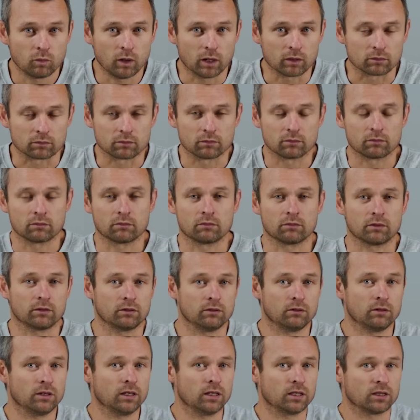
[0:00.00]
Well,
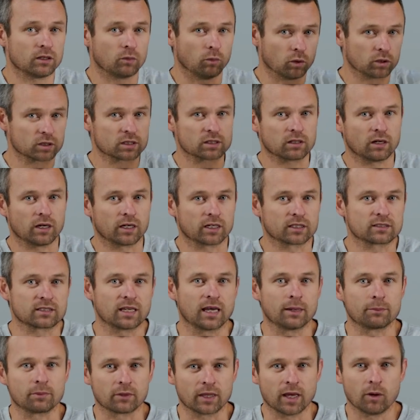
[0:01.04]
in the water slide
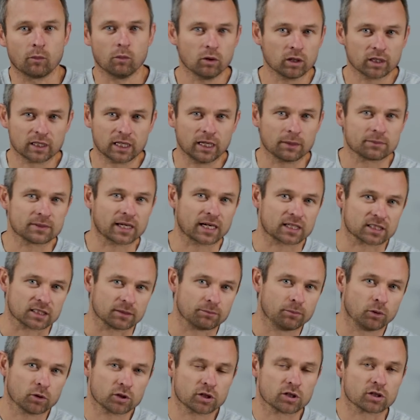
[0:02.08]
example, that water keeps actually
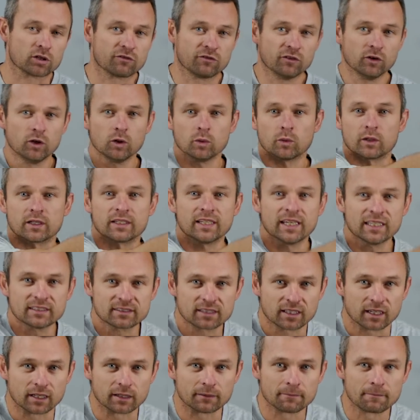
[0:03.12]
pushing you forward,
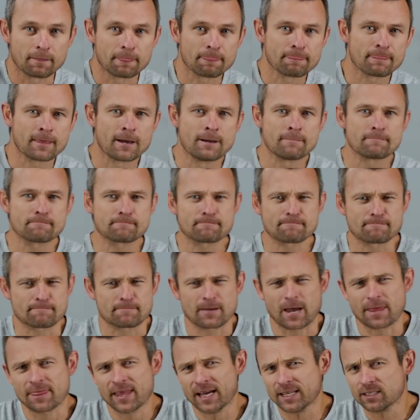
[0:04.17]
doesn't it?
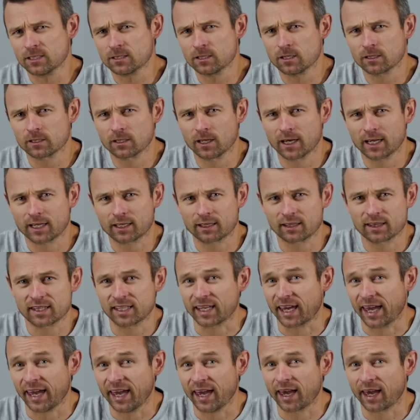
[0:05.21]
And that's a lot like
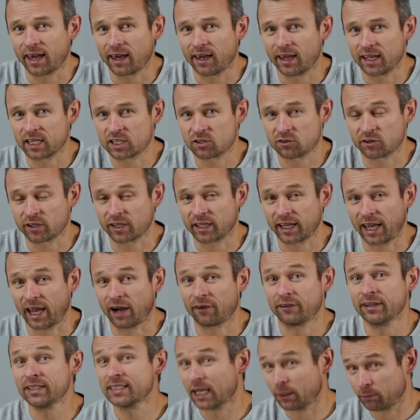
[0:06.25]
the air entering
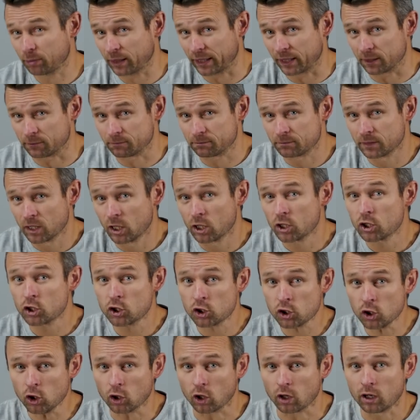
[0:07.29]
our intake plenum.
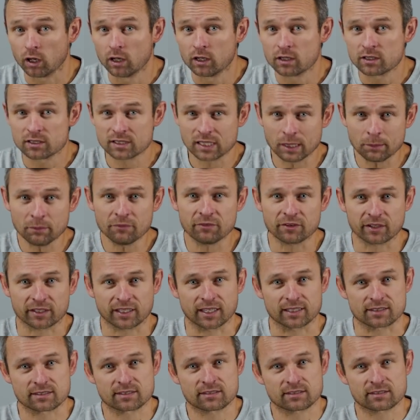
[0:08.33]
Sure, some of
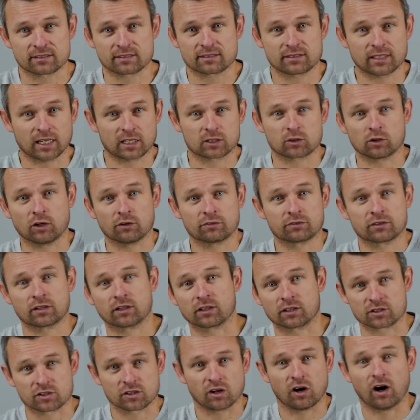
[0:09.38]
it sucks off to
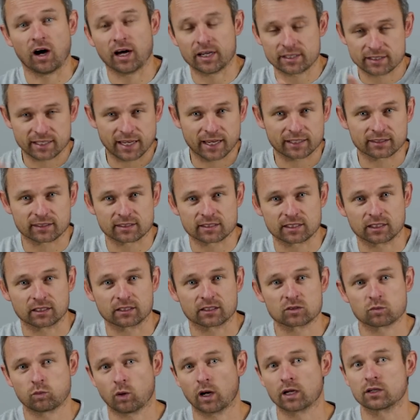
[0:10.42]
the side down to
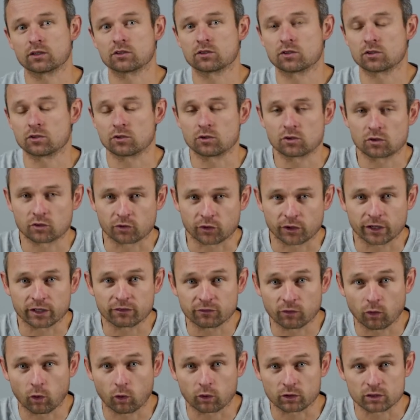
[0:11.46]
cylinders 1, 2, 3,
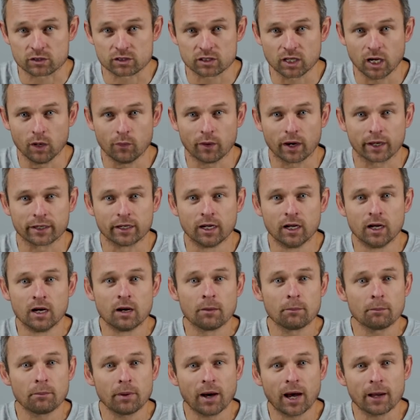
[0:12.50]
and 4 and so on,
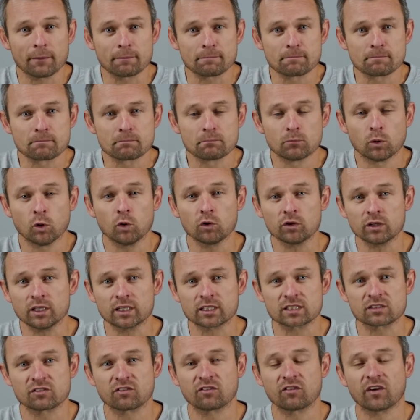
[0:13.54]
but more than
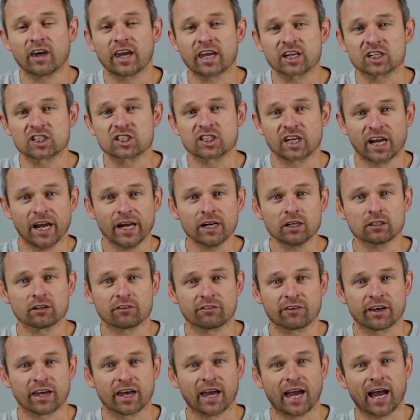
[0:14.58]
its fair share
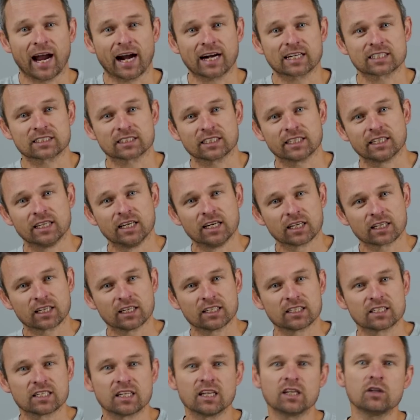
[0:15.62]
of air actually
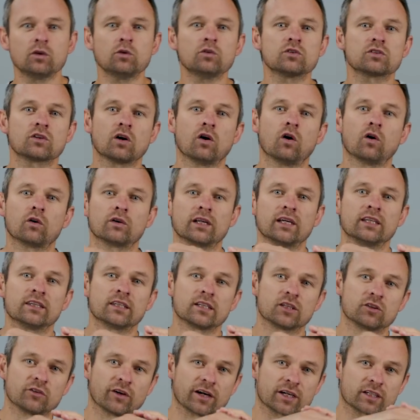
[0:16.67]
continues on in
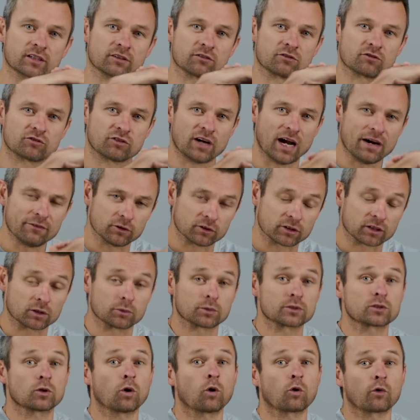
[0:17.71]
the direction of travel that it
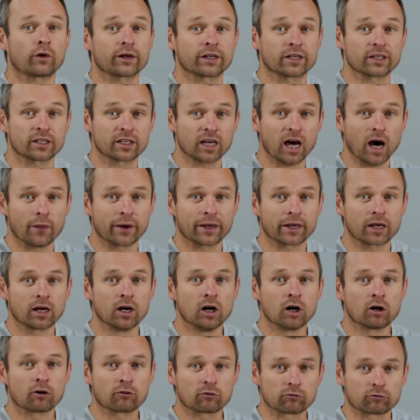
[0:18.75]
was already going,
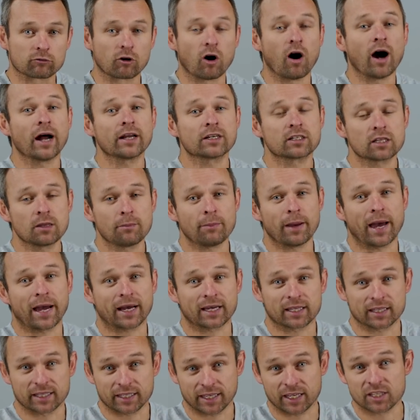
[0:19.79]
right to the
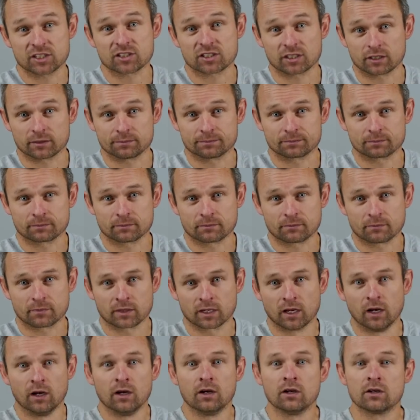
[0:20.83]
back of the engine.
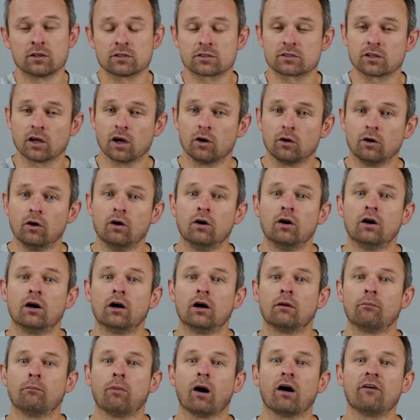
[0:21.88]
So
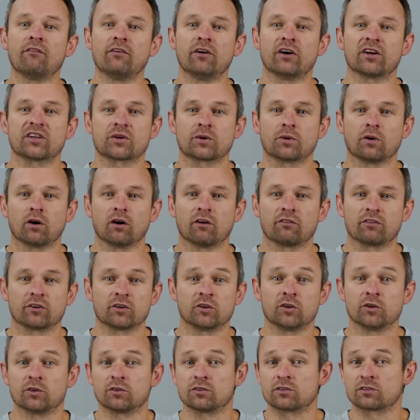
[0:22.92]
by virtue of
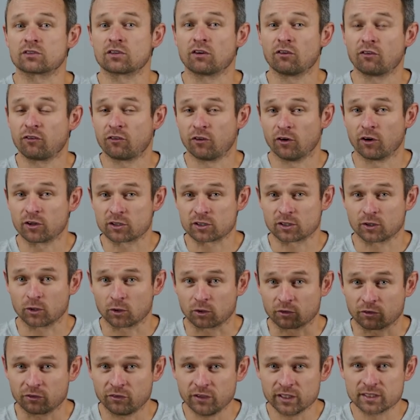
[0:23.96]
Newton's first law
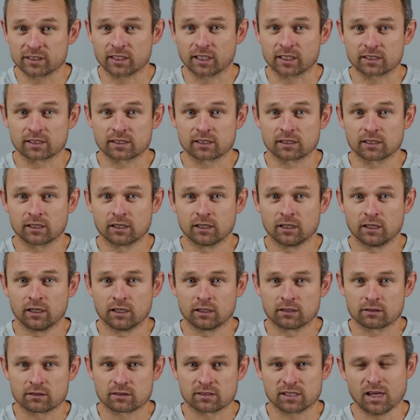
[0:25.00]
of physics,
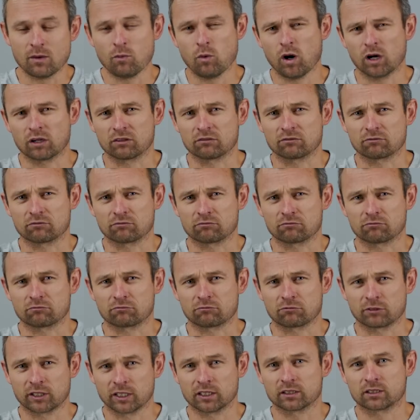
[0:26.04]
somewhat
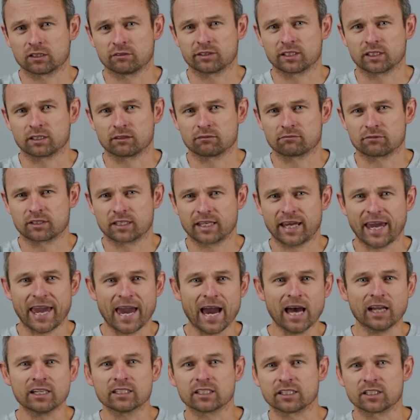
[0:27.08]
relatively
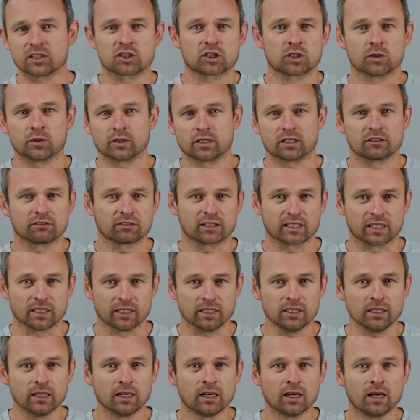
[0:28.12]

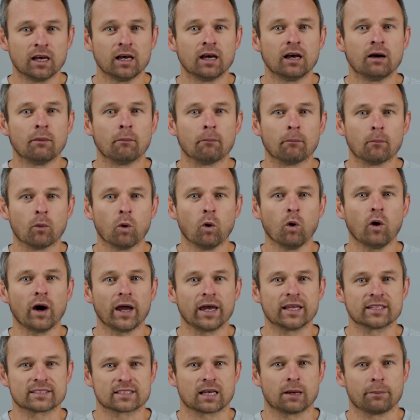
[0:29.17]
counterintuitively, more
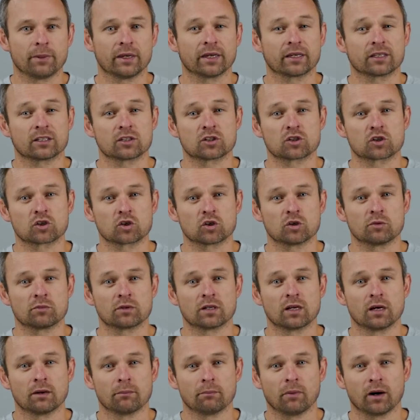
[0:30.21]
ends up being
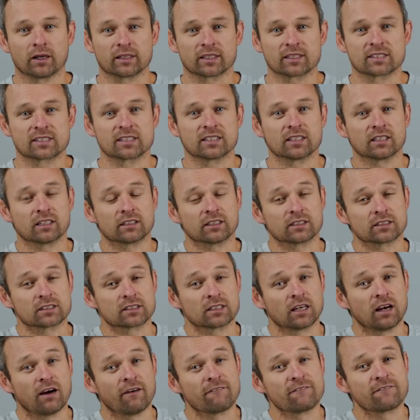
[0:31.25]
consumed by the
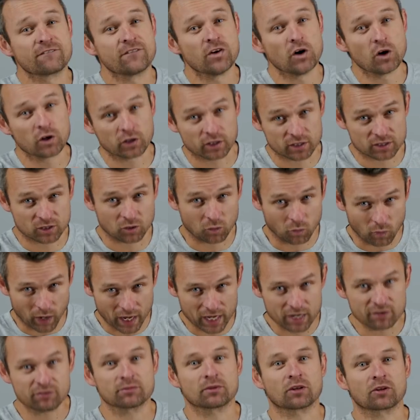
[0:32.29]
cylinders furthest
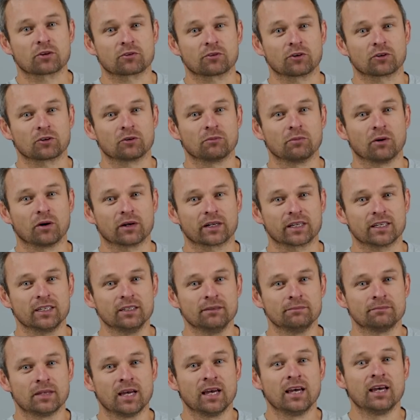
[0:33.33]
away from the throttle
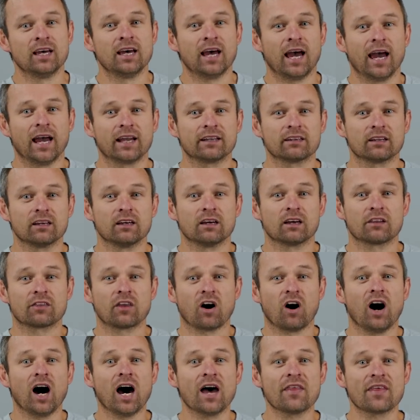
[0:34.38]
body, and
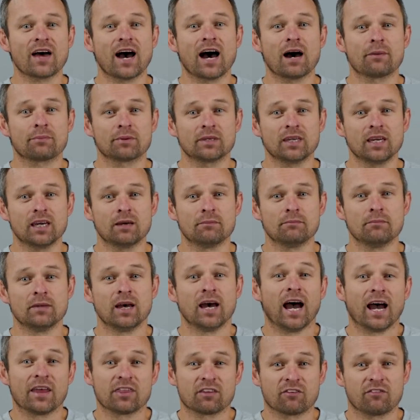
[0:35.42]
the higher the RPM
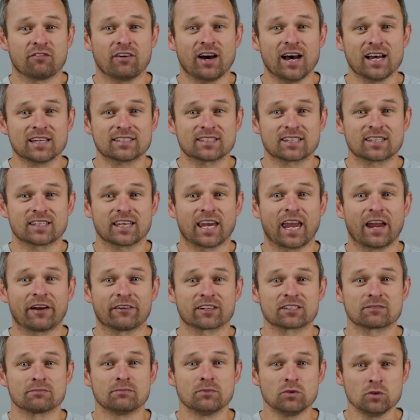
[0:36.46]
and the faster the air
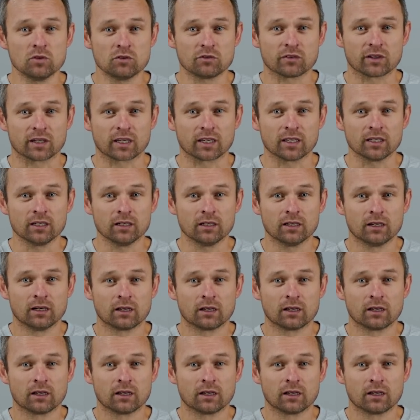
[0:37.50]
is moving,